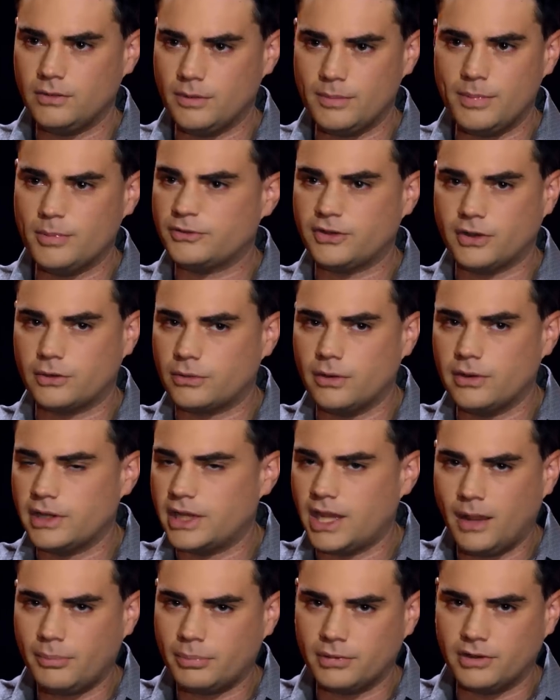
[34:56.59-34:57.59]
when people say crony
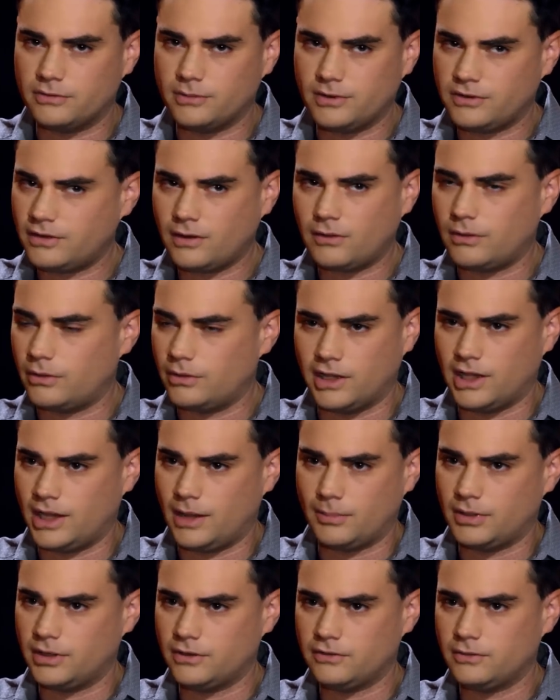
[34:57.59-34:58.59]
capitalism, that's not crony
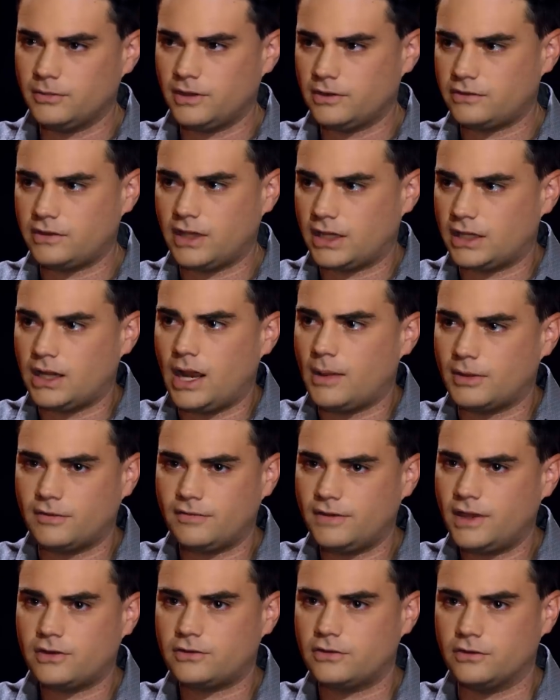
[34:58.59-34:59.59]
capitalism, that's economic
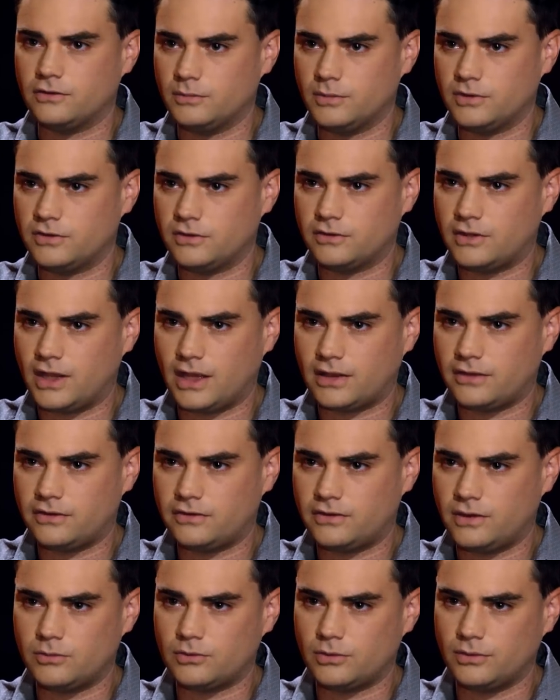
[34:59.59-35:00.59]
fascism. It's exactly
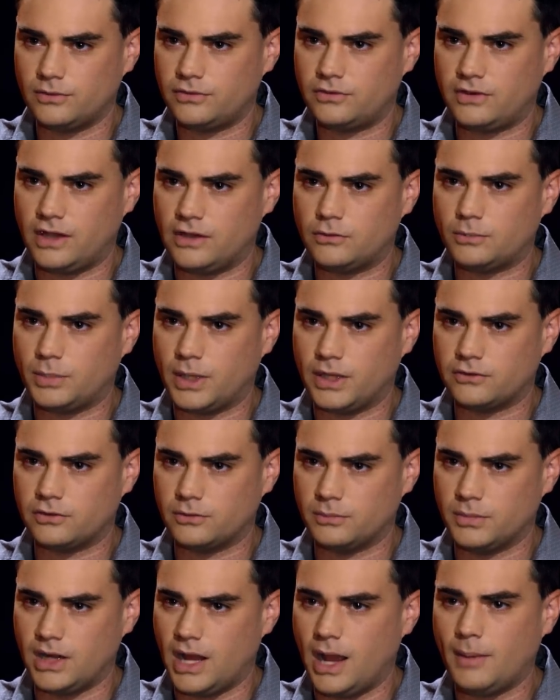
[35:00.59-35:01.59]
the same sort of
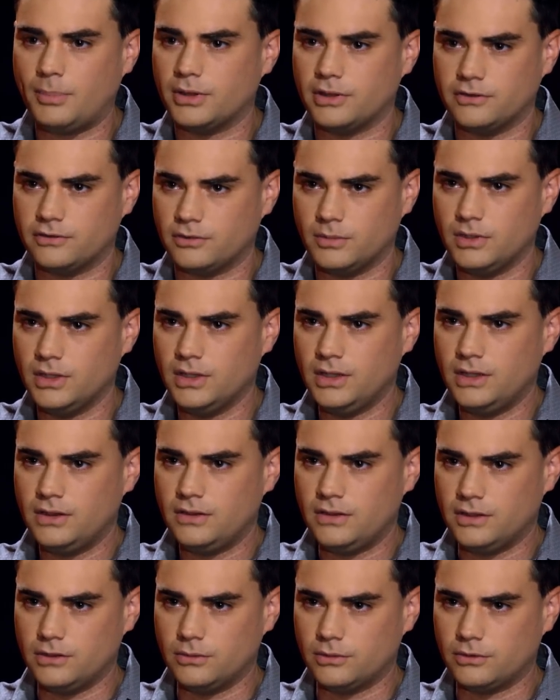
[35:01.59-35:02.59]
state-sponsored monopolism
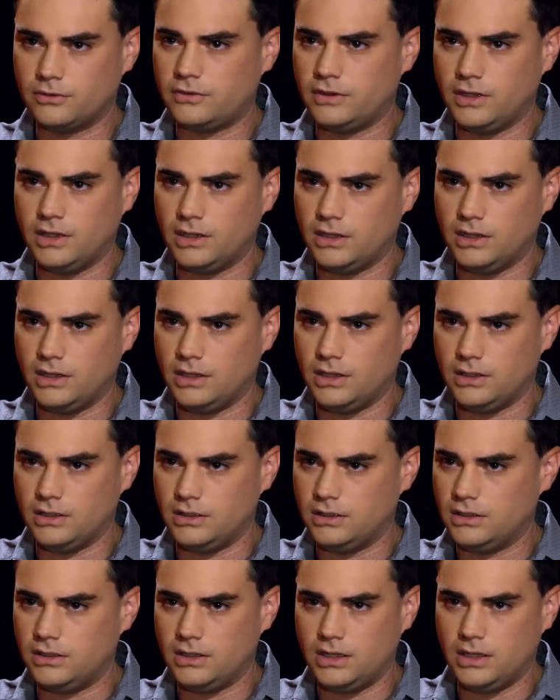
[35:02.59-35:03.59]
that you were seeing
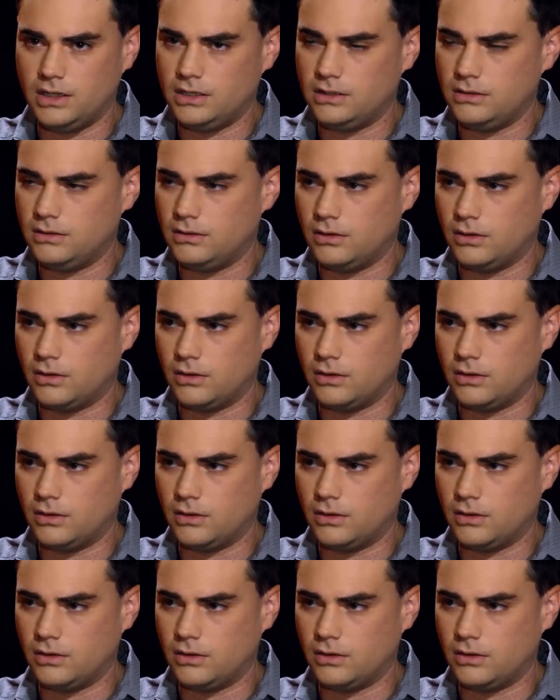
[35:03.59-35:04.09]
in in